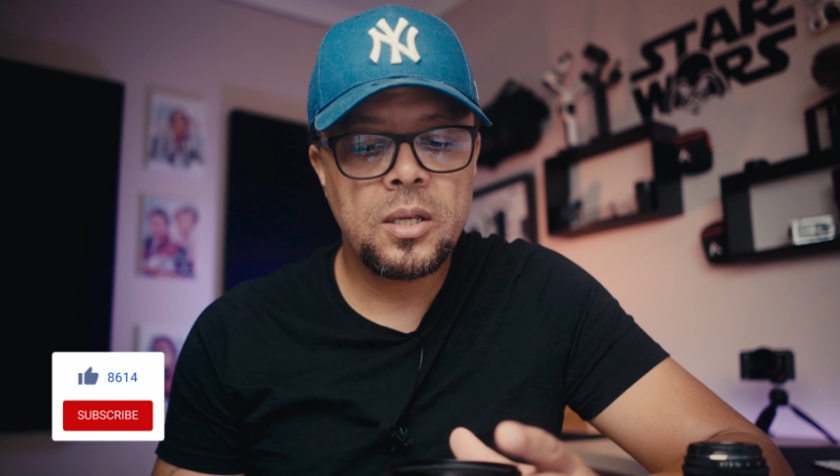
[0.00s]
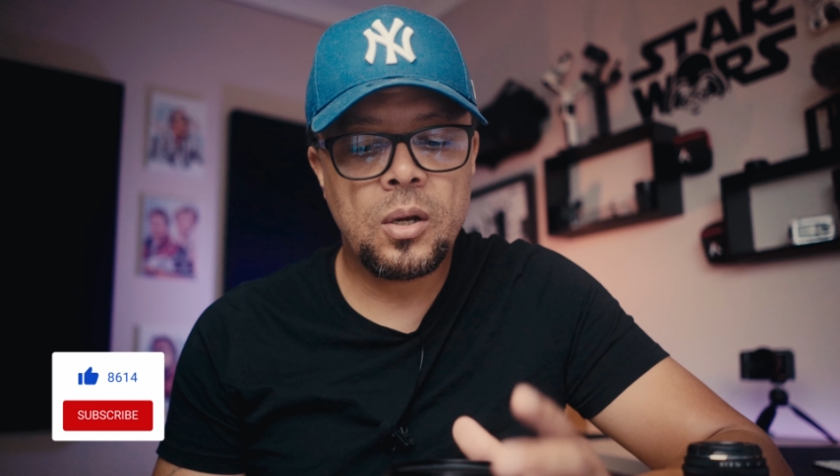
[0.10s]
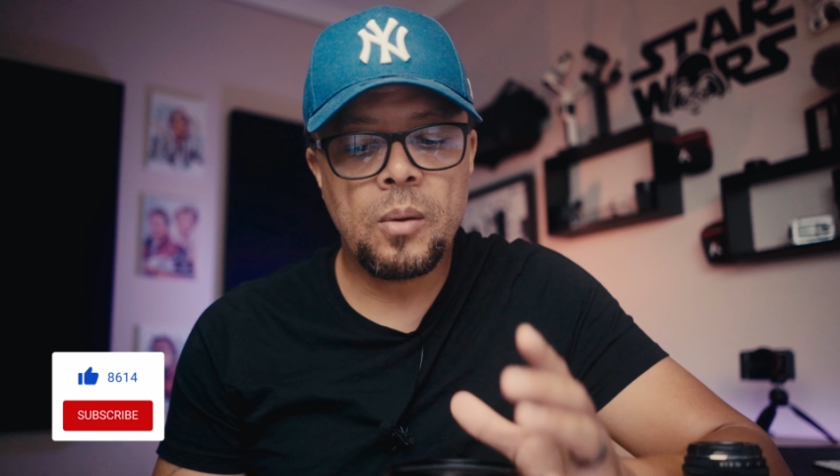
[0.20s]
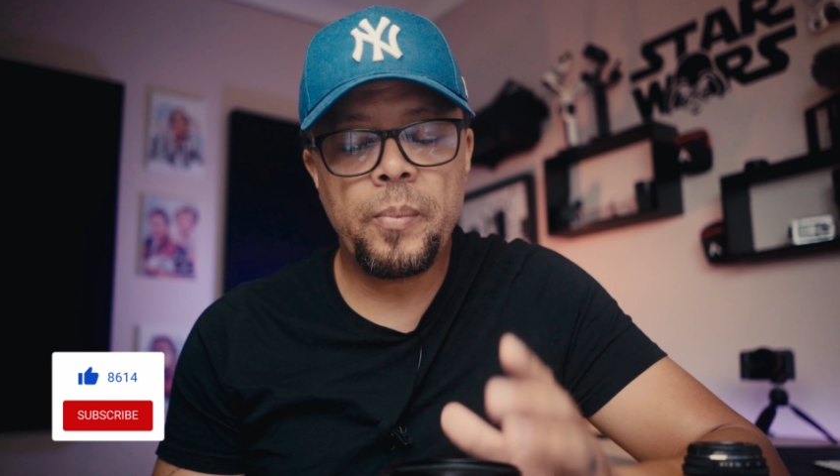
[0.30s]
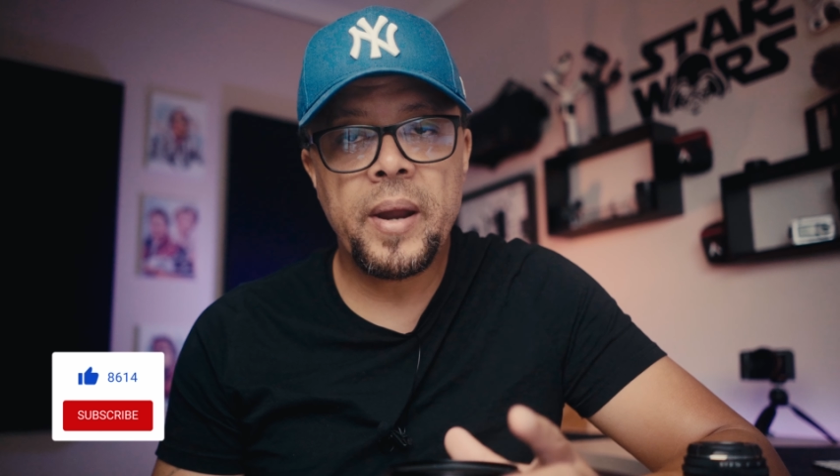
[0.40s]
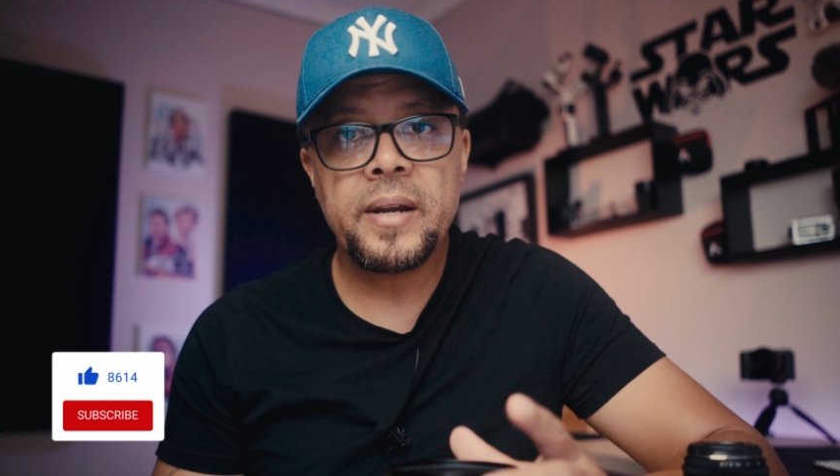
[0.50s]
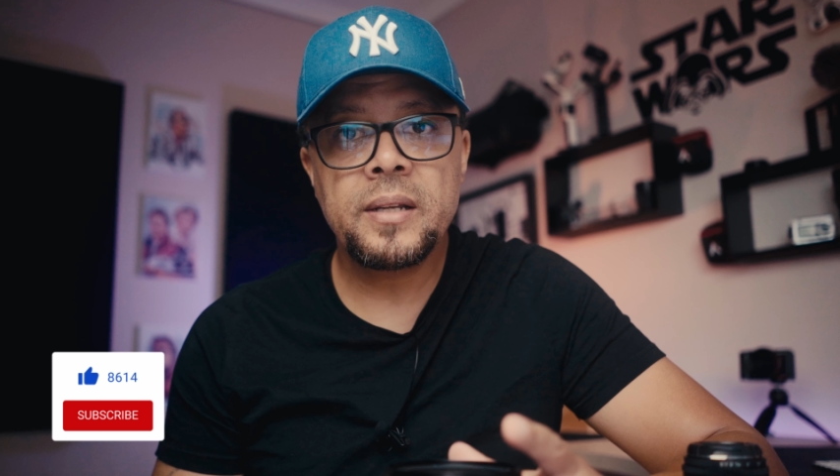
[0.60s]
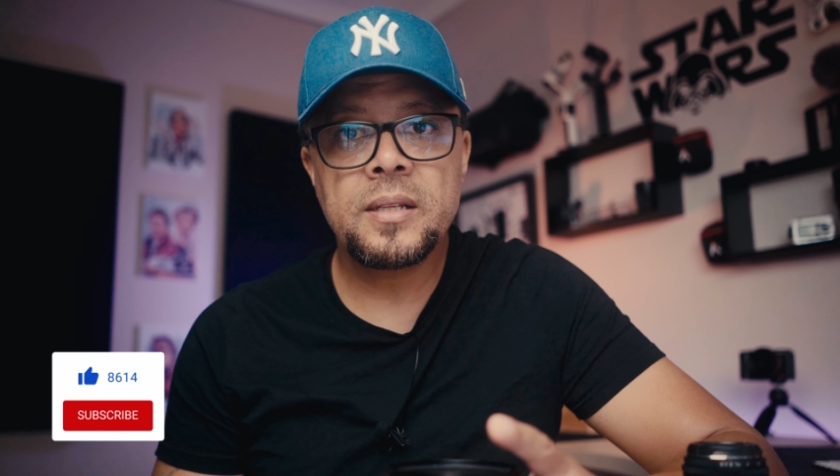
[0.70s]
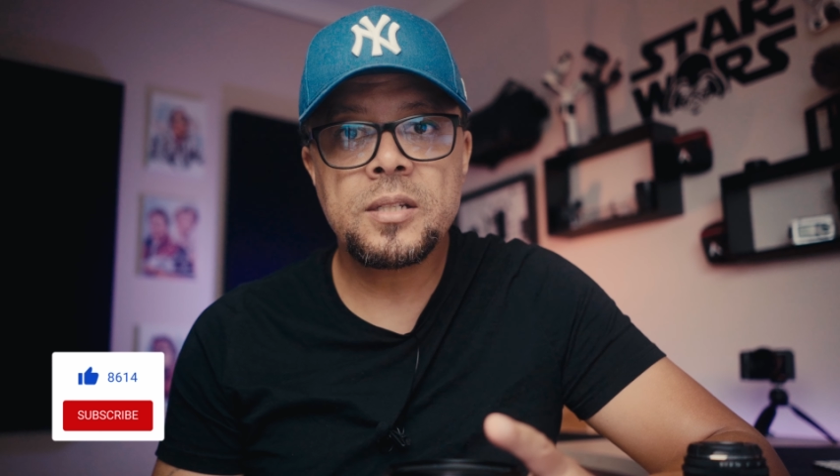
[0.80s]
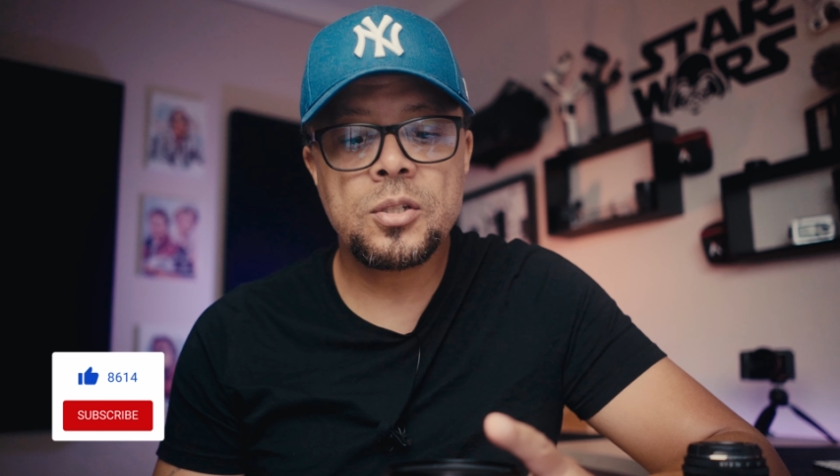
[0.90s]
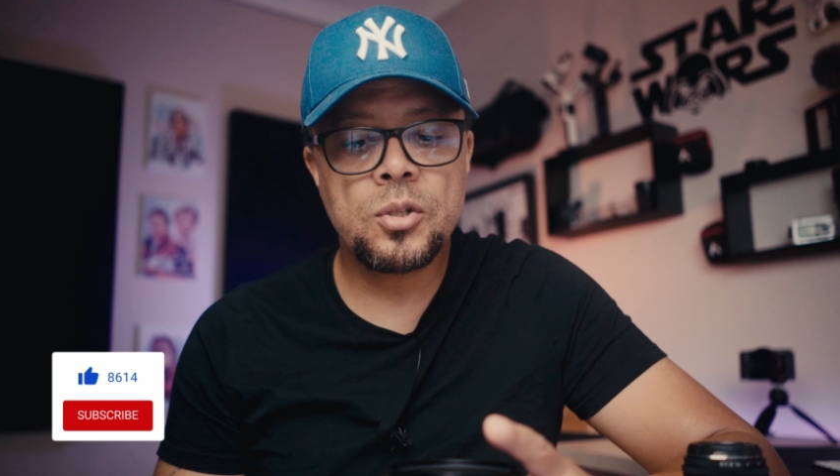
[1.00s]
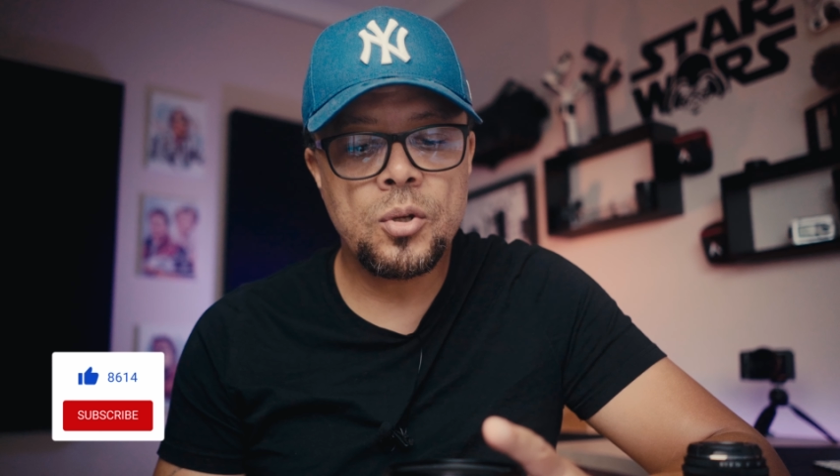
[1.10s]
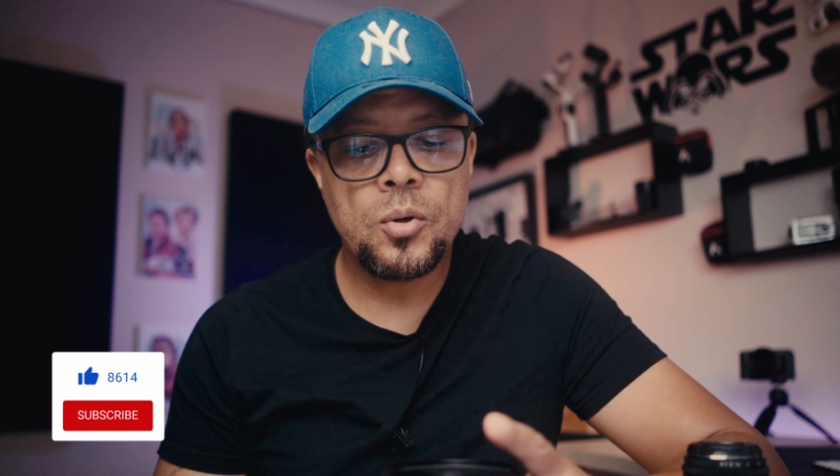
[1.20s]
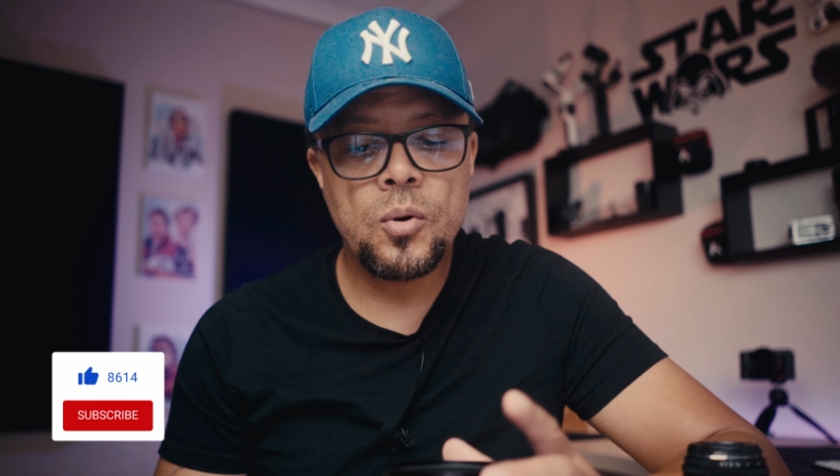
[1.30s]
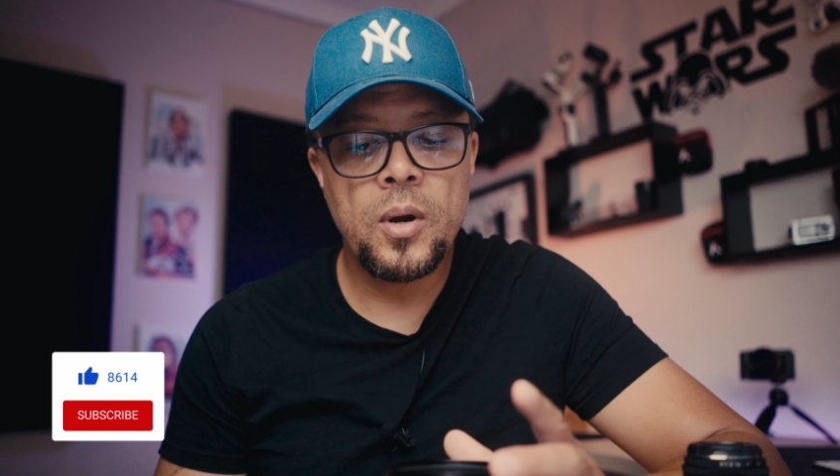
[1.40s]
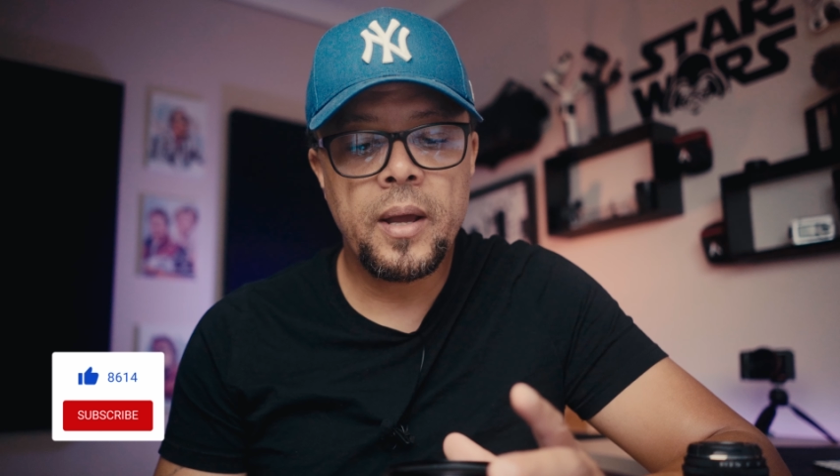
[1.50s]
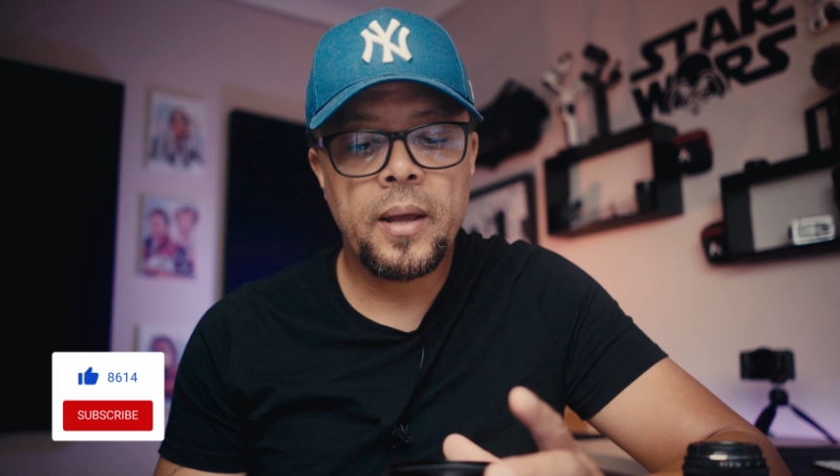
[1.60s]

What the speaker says: You're comparing this to